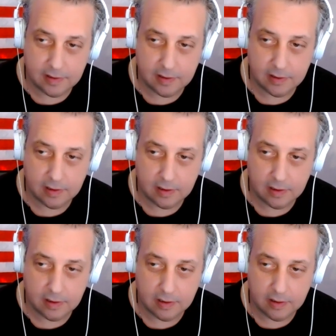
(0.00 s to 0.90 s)

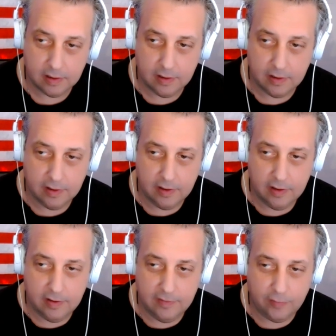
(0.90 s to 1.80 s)
4,300.
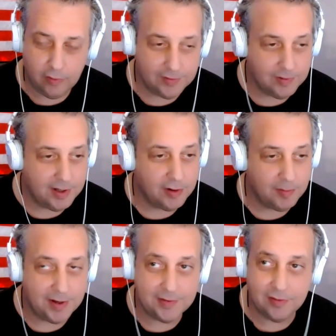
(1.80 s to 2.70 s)
4,300
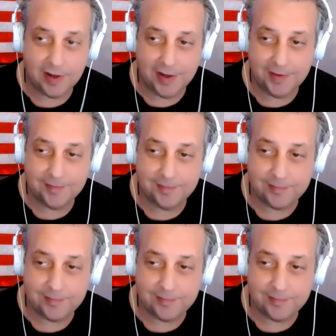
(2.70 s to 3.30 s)
a month. Okay.